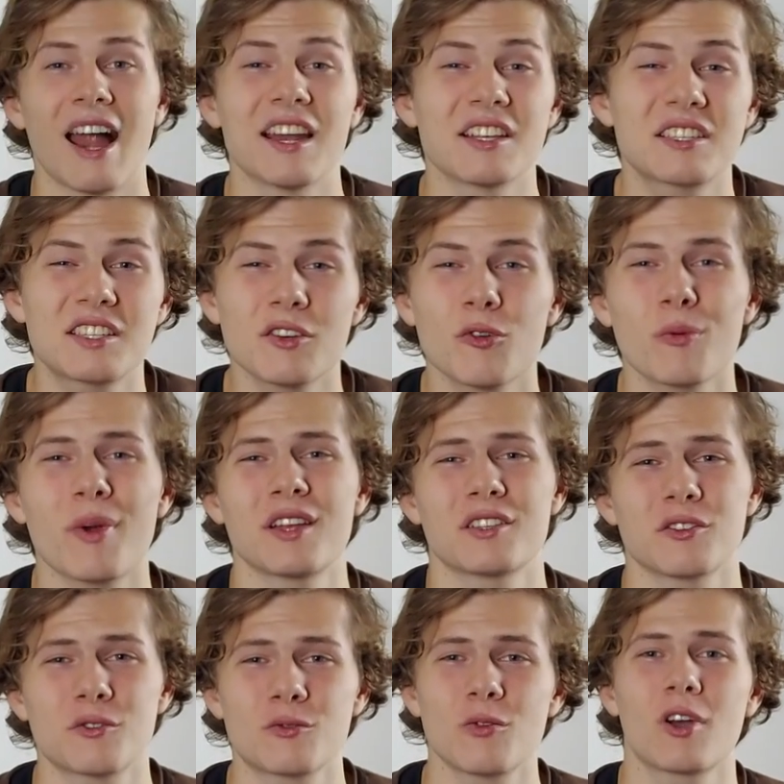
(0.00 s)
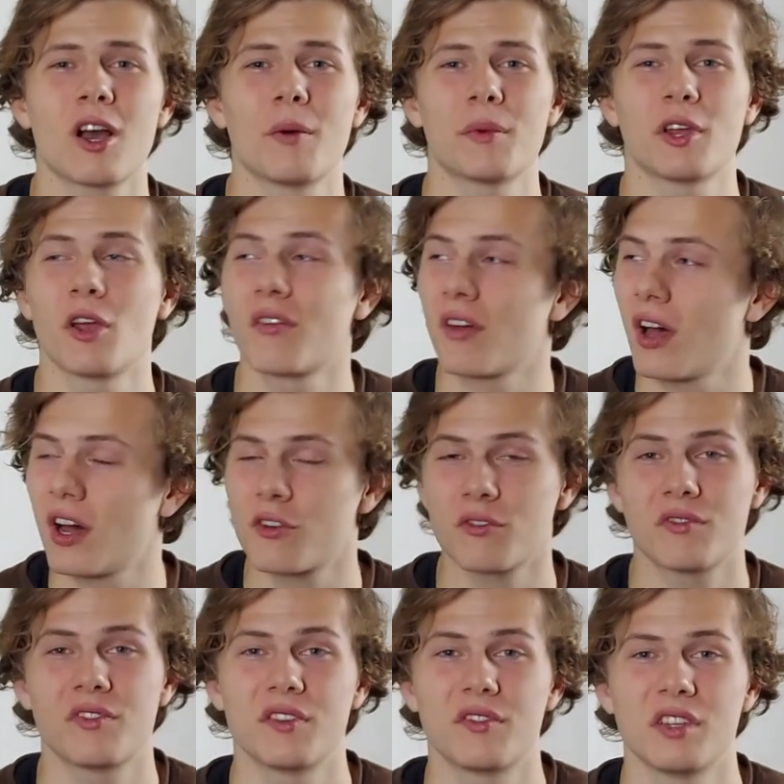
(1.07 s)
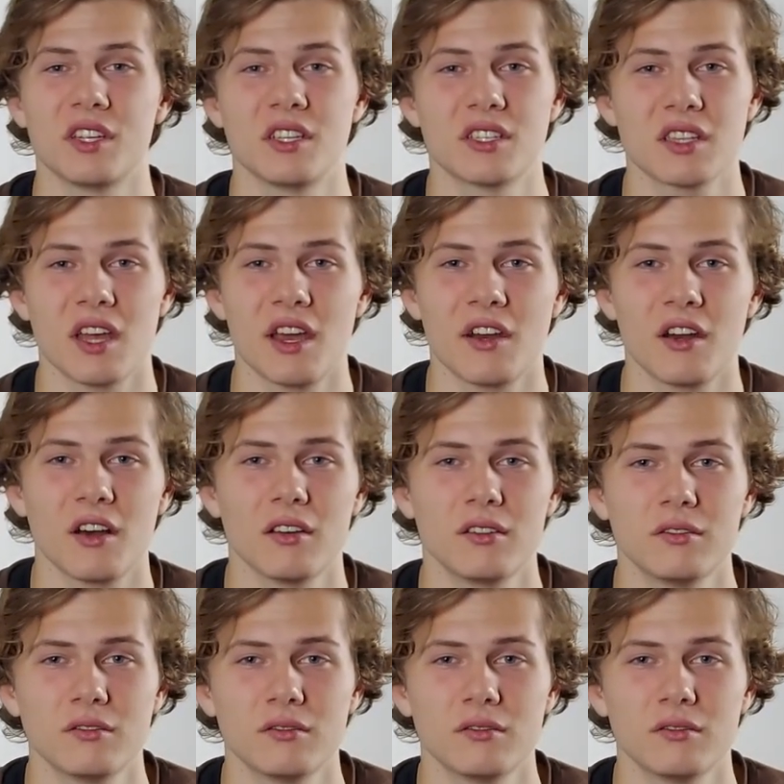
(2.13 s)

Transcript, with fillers: And it still remains a strong company over 150 years later.